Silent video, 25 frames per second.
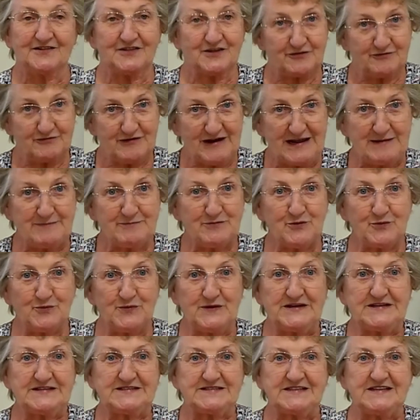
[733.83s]
The rainbow
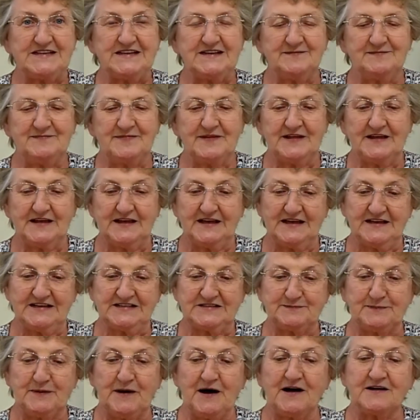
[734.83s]
we see
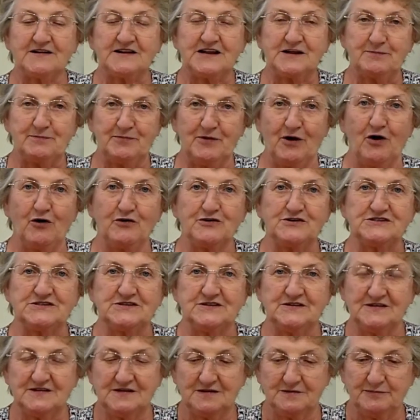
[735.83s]
is partly
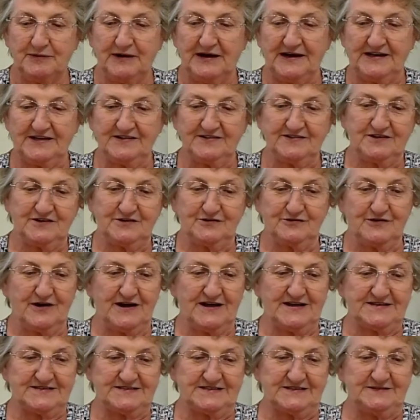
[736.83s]
blocked by the
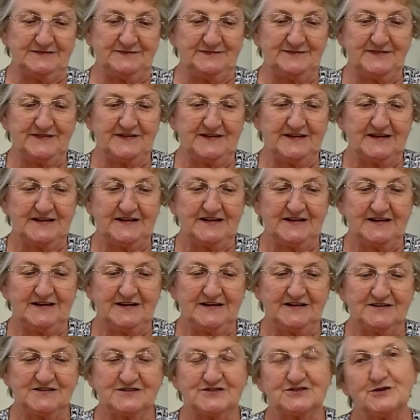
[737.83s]
horizon,
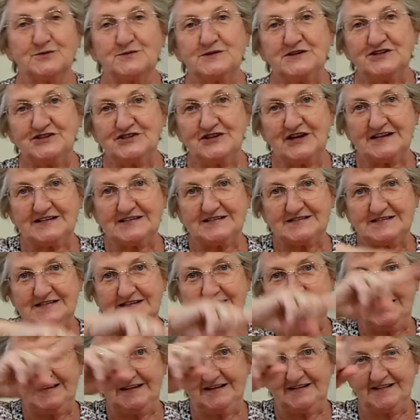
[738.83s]
so we just
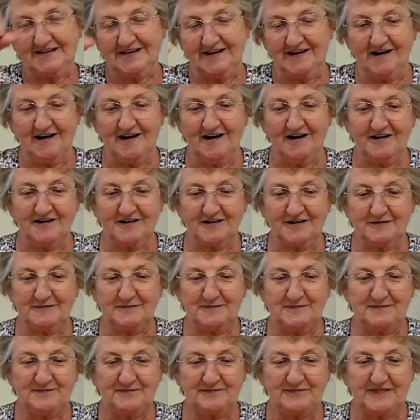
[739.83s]
see the arc.
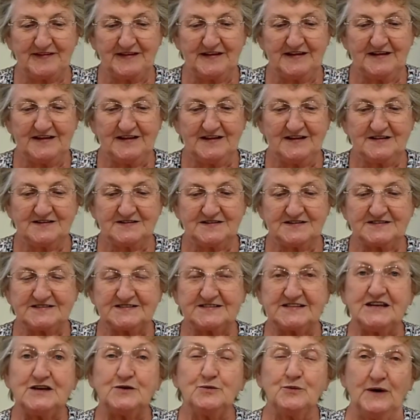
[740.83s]
To
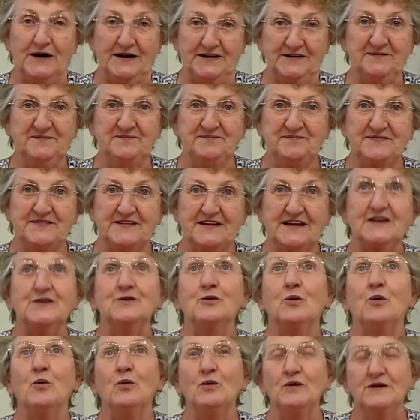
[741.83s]
see one in
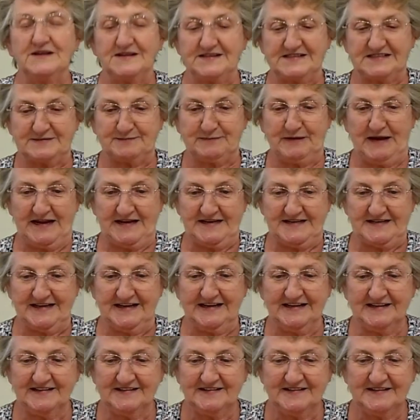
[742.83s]
all its
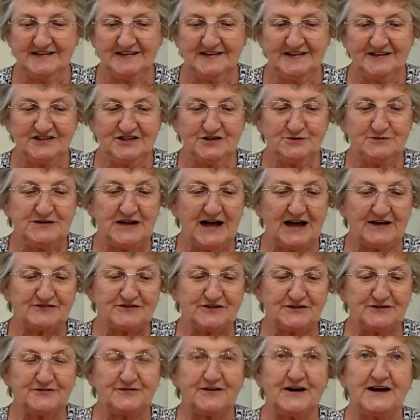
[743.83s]
splendour, you would have
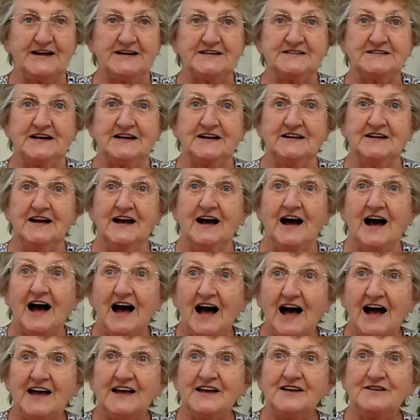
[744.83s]
to find a
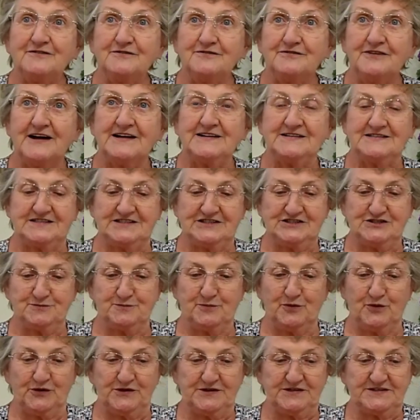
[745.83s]
high vantage
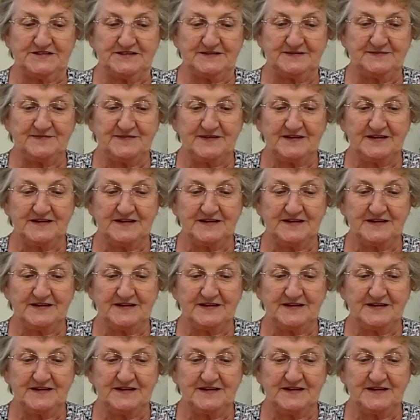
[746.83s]
point.